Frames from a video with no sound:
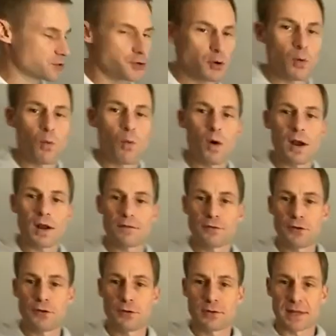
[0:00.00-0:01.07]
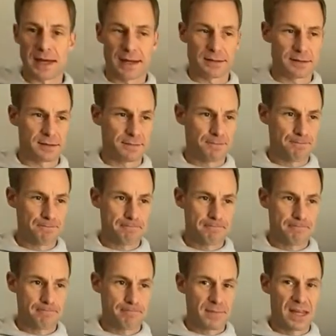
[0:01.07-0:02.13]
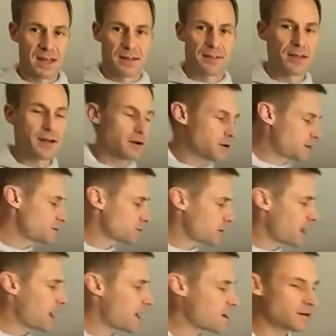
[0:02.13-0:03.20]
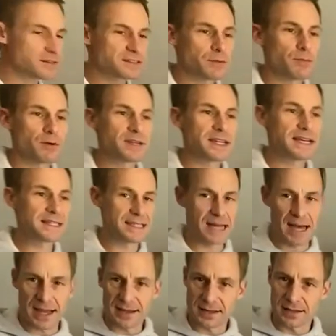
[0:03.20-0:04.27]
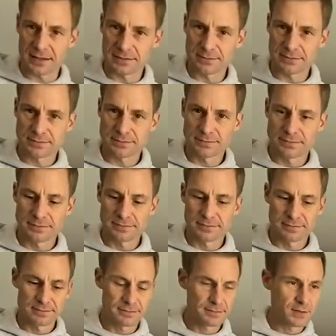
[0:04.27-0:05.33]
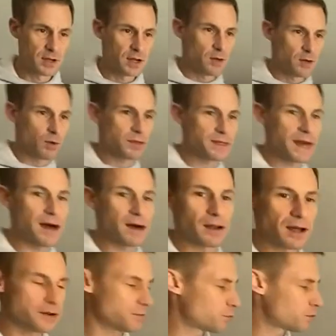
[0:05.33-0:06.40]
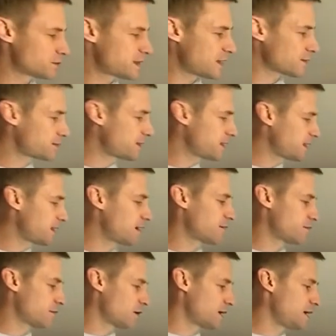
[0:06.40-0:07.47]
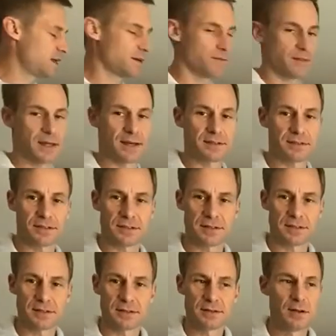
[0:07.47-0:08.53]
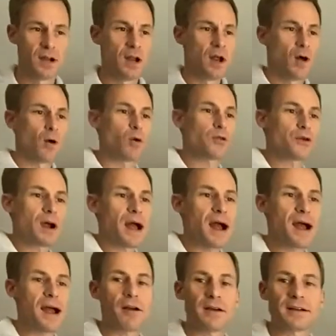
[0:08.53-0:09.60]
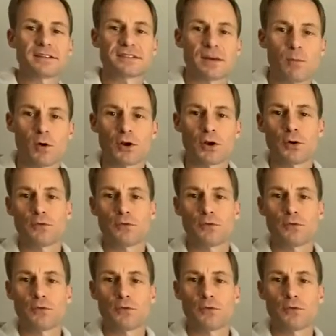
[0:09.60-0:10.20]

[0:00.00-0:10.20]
are doing one of 2 things. They're either hiring someone they like without thinking of any of this, or they're hiring someone